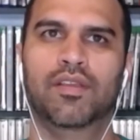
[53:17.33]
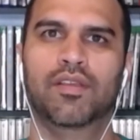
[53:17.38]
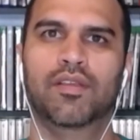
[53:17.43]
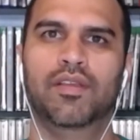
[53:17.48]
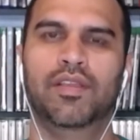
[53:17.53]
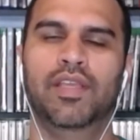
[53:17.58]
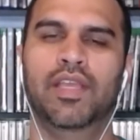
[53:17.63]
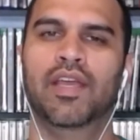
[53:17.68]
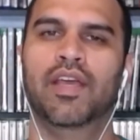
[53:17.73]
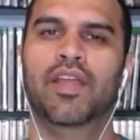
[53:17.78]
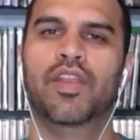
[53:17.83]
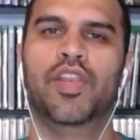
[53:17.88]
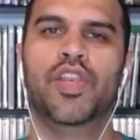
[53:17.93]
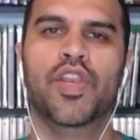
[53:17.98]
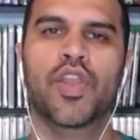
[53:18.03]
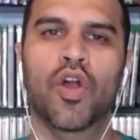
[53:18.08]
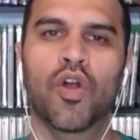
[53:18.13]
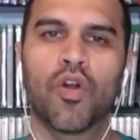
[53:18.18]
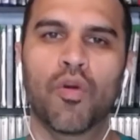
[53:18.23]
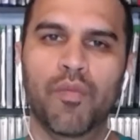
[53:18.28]
Yeah,
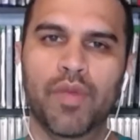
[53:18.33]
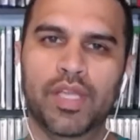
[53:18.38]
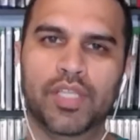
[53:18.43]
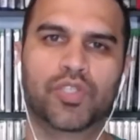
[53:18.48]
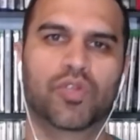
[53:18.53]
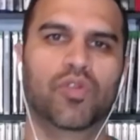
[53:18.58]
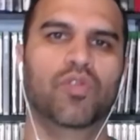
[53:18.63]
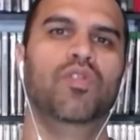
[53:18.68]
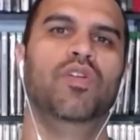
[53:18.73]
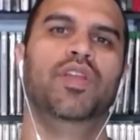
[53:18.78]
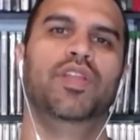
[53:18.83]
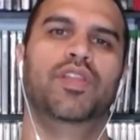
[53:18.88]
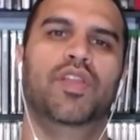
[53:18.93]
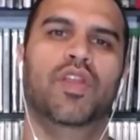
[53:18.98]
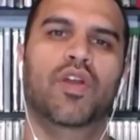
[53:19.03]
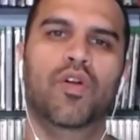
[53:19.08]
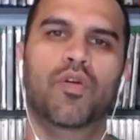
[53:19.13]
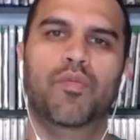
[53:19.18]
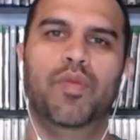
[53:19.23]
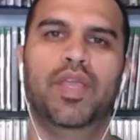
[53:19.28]
no Metroid,
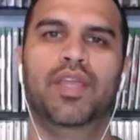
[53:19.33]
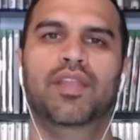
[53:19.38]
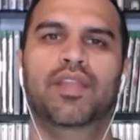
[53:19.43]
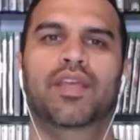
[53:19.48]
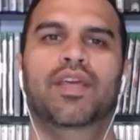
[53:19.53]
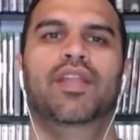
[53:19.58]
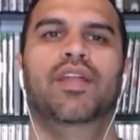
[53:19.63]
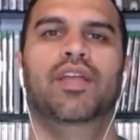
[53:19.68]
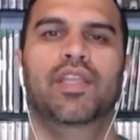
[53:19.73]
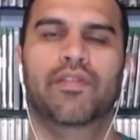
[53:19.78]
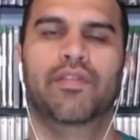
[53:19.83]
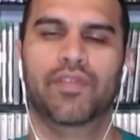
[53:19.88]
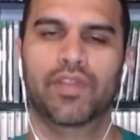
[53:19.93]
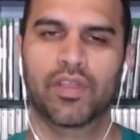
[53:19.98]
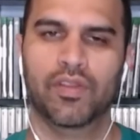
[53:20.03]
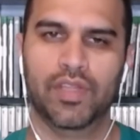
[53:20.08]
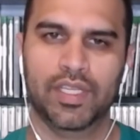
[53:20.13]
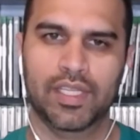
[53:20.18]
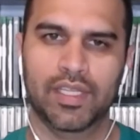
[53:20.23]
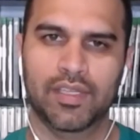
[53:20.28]
no Bayonetta, even though
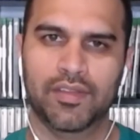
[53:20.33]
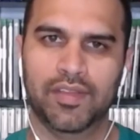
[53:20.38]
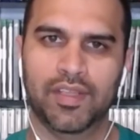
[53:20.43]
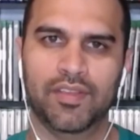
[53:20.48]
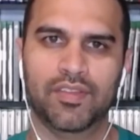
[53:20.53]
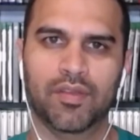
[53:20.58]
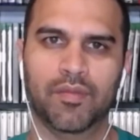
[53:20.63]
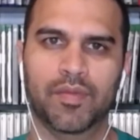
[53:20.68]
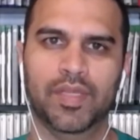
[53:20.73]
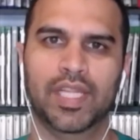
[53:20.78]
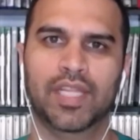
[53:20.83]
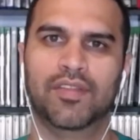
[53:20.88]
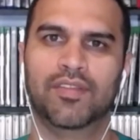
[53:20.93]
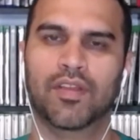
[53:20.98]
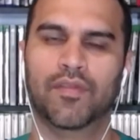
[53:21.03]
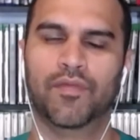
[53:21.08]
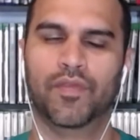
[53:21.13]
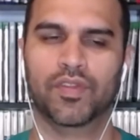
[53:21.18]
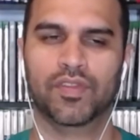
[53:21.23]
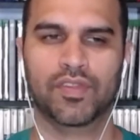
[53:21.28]
they did say some of that
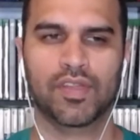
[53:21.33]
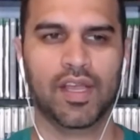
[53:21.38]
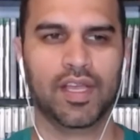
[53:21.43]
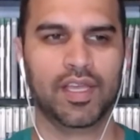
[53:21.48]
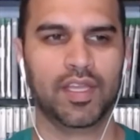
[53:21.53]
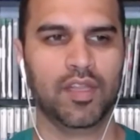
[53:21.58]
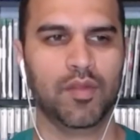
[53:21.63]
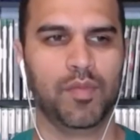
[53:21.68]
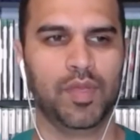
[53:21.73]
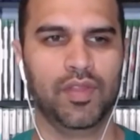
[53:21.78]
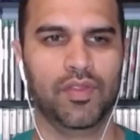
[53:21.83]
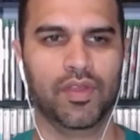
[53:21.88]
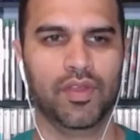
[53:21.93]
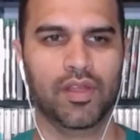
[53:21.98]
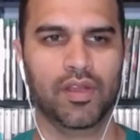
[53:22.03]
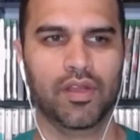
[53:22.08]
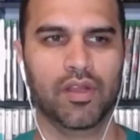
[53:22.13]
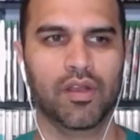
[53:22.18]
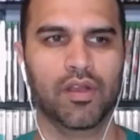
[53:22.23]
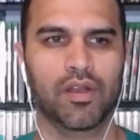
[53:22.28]
stuff was not going to be
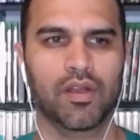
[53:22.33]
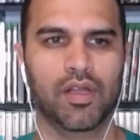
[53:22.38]
there.